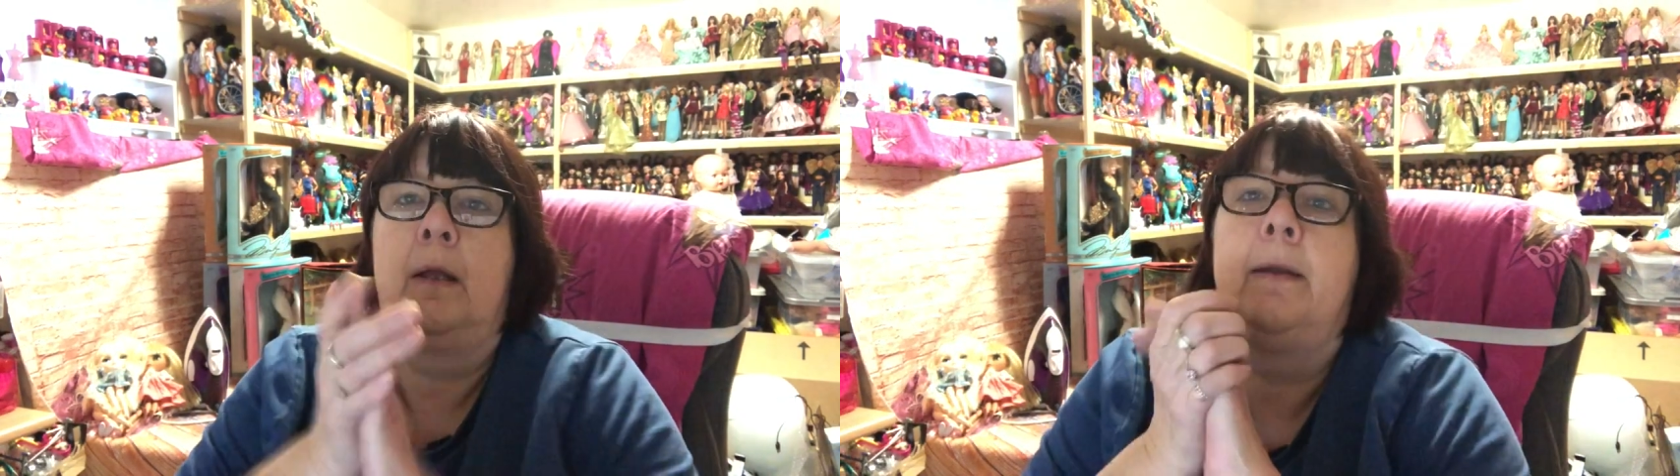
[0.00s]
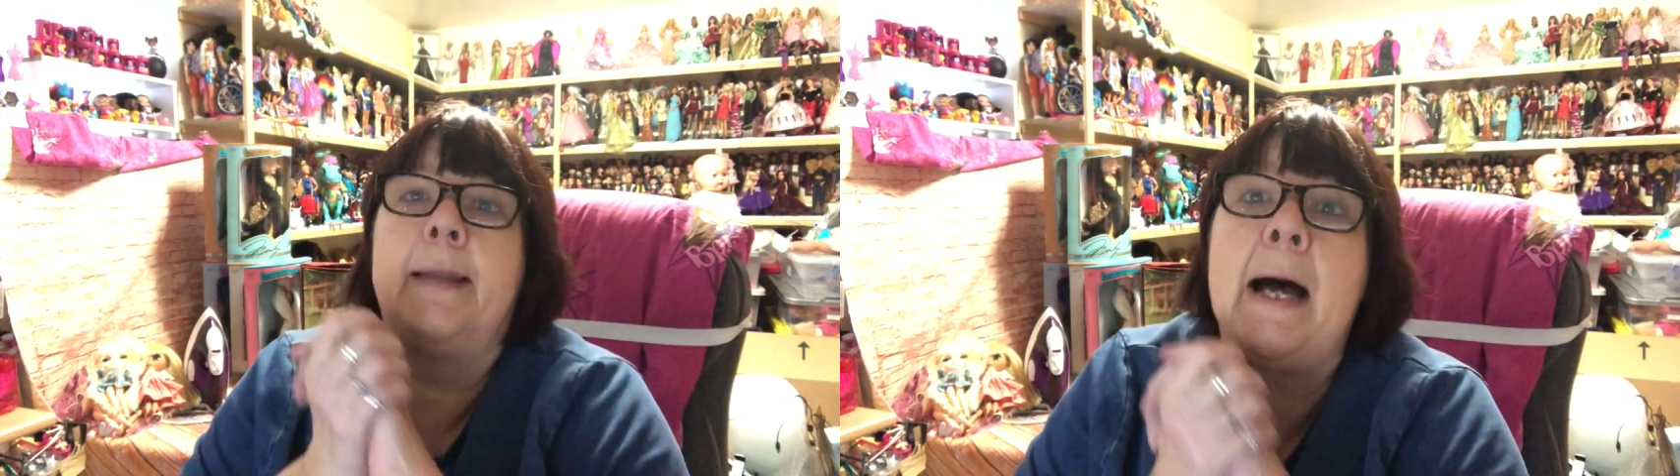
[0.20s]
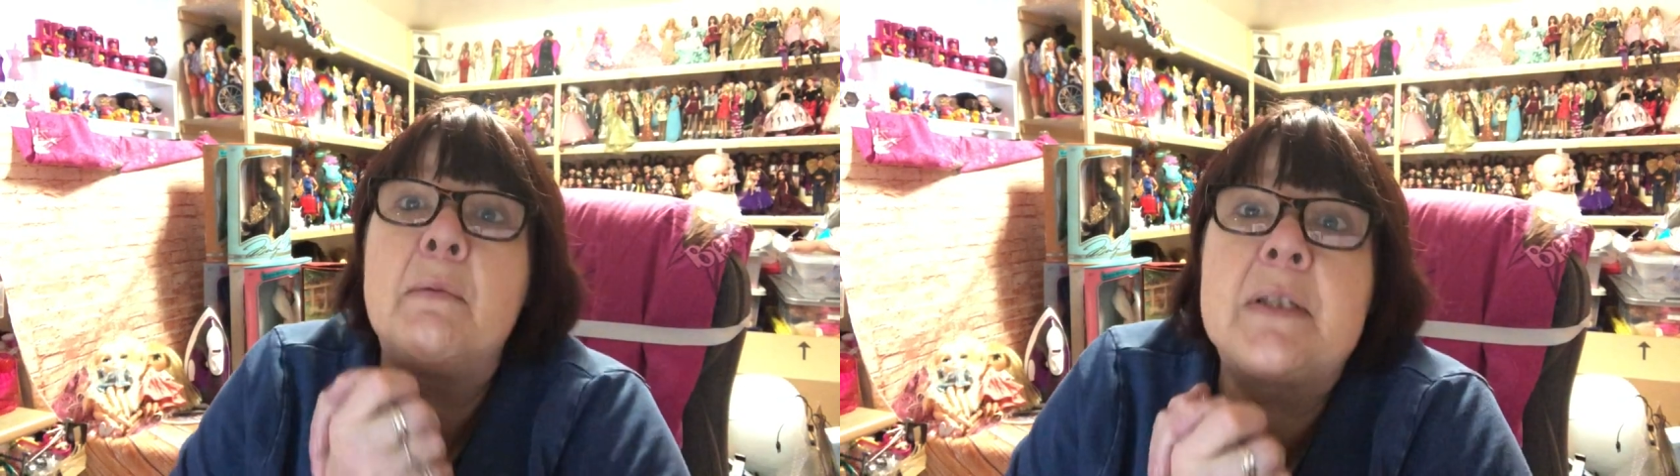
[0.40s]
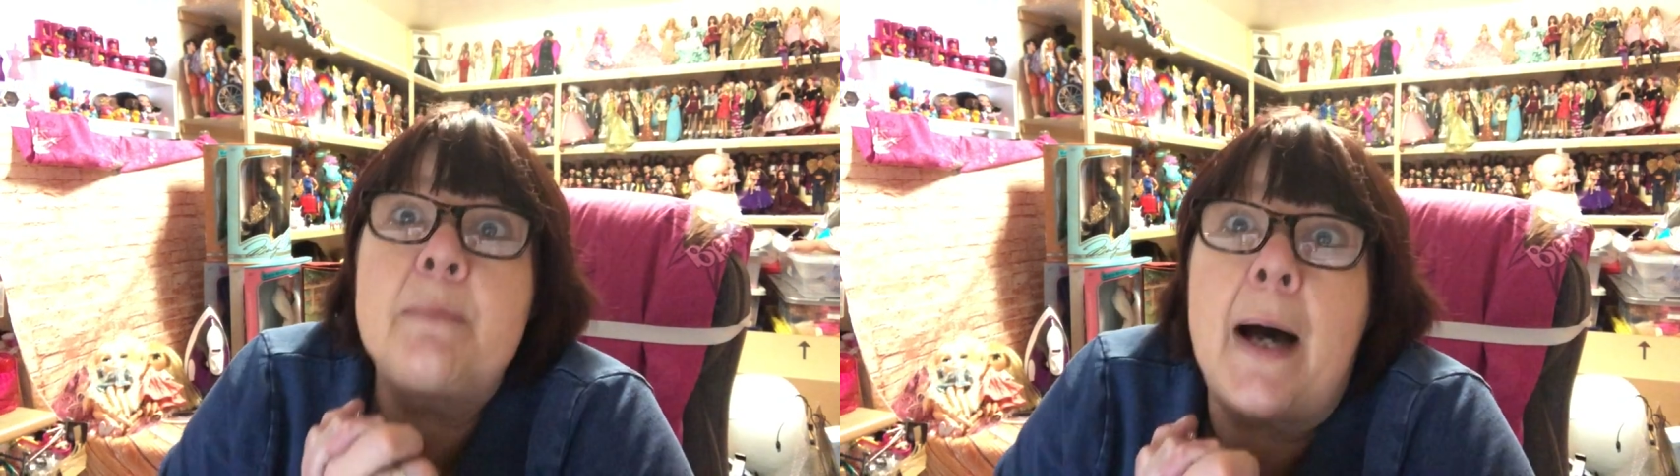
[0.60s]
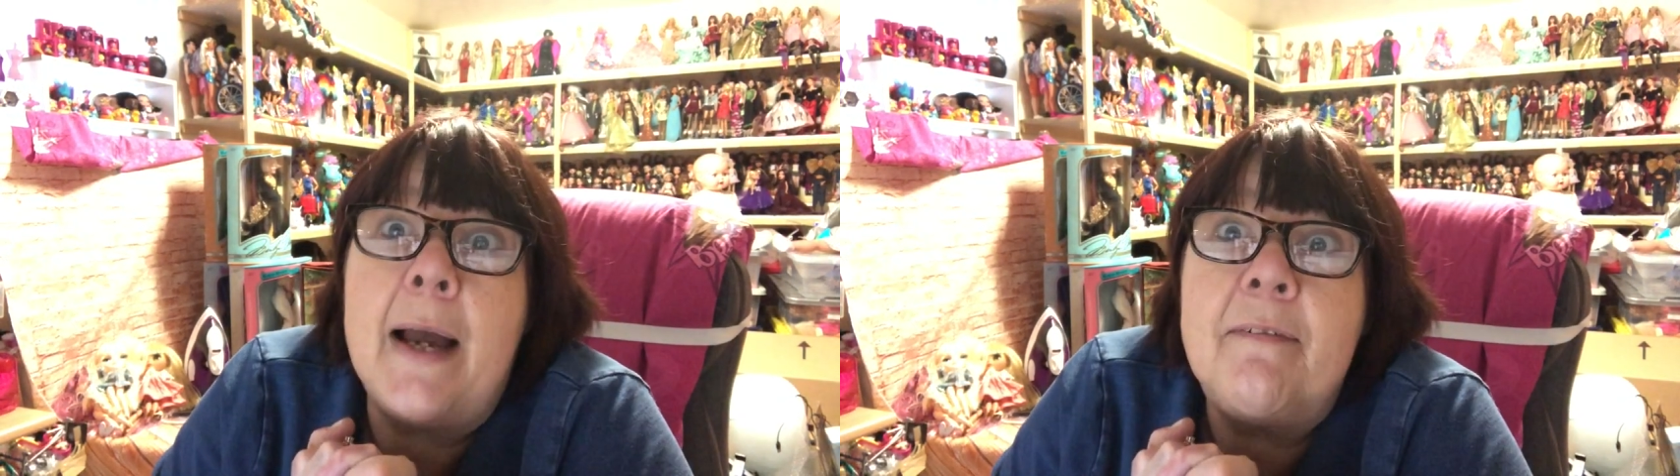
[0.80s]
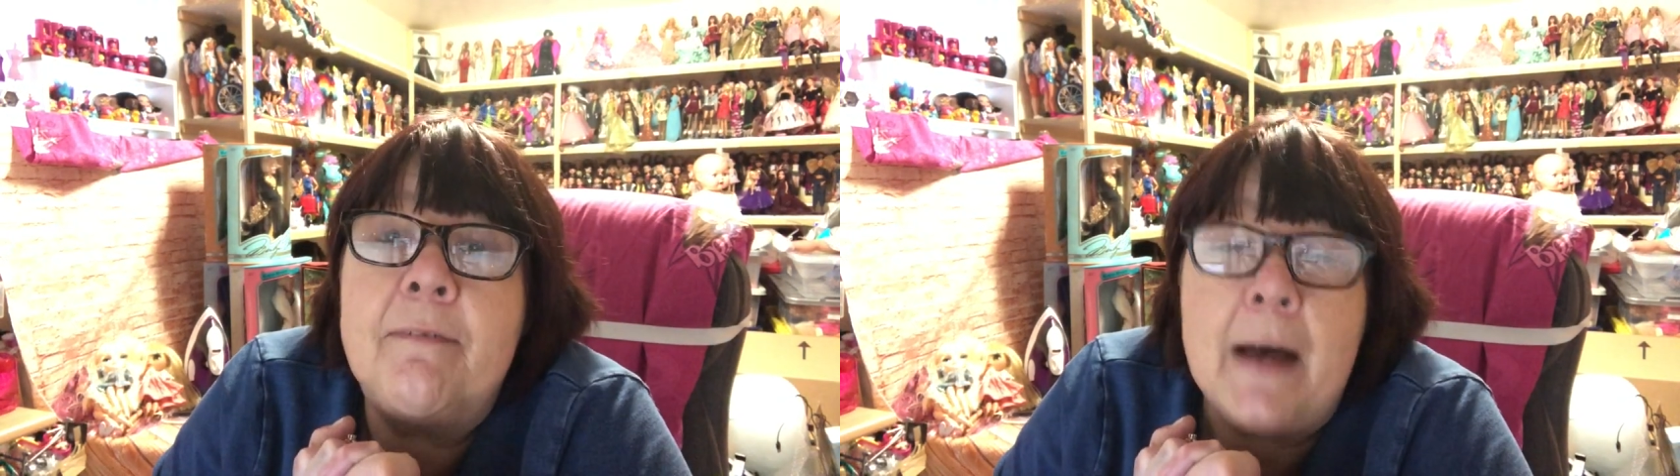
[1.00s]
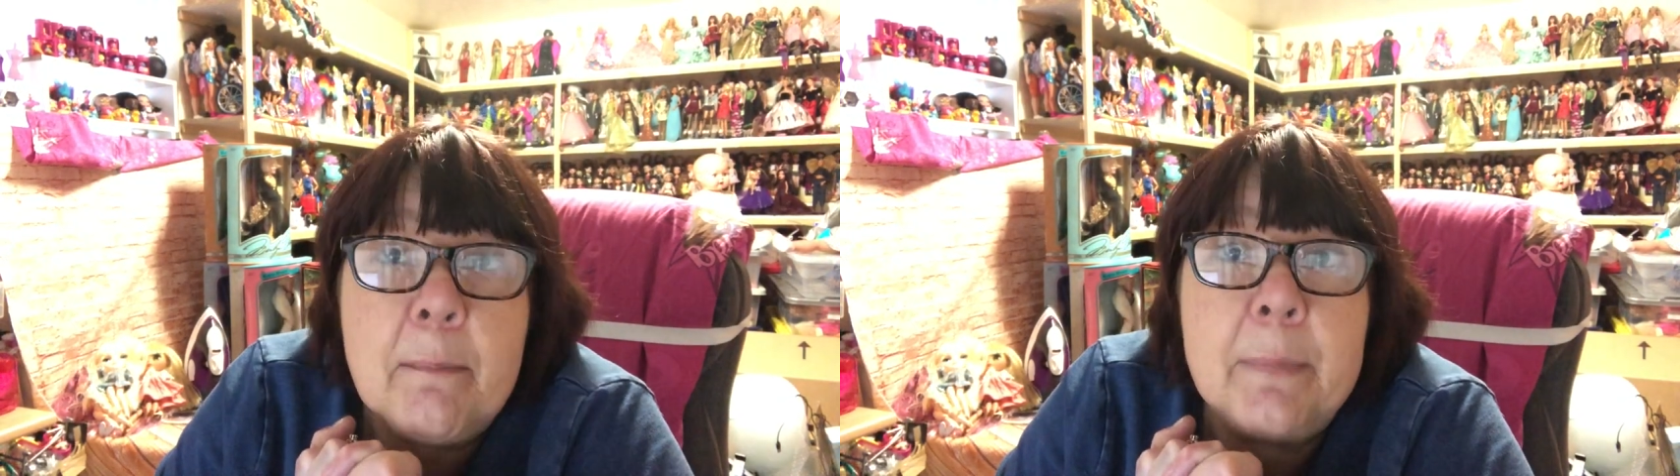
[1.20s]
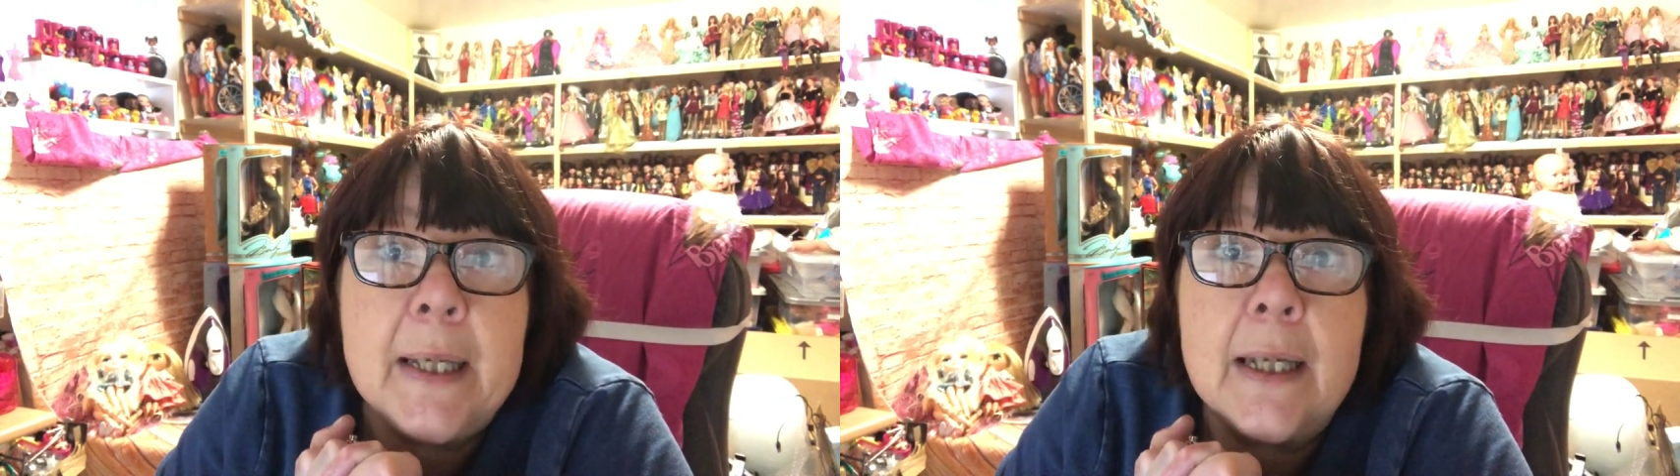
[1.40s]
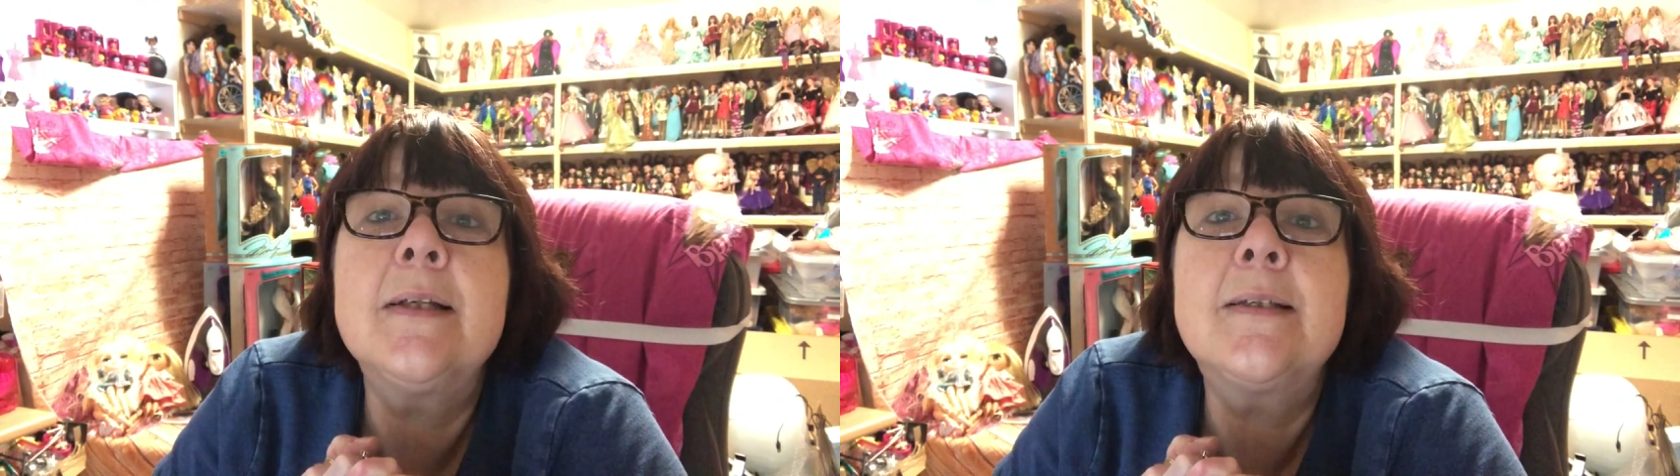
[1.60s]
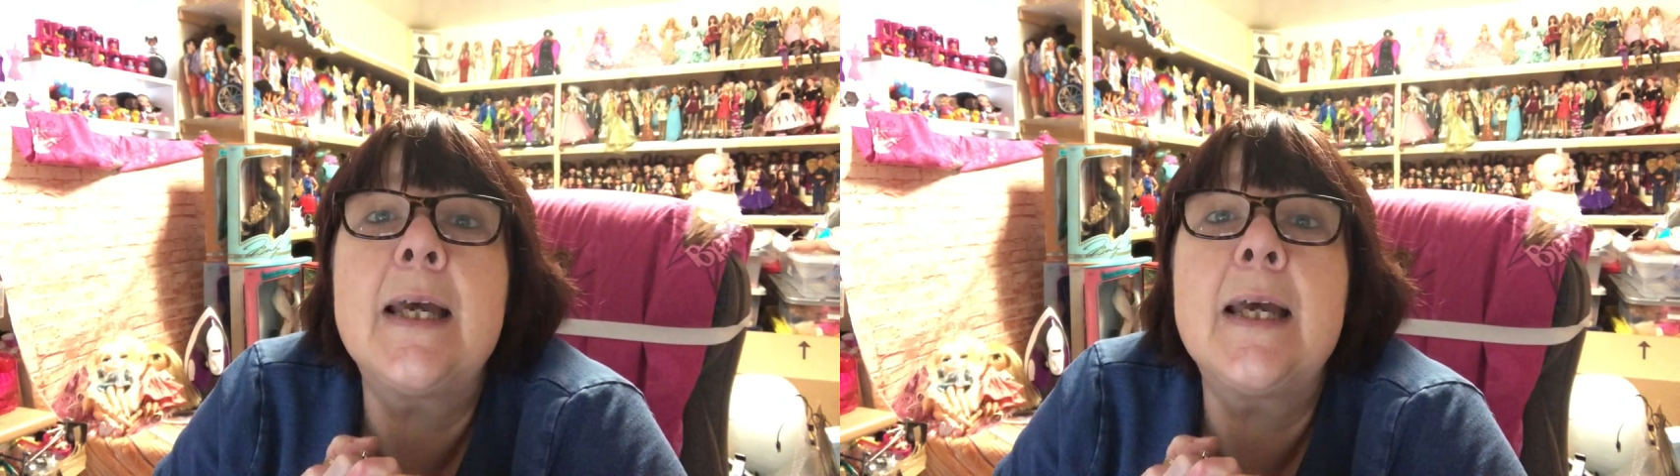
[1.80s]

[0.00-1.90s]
that was my fabulous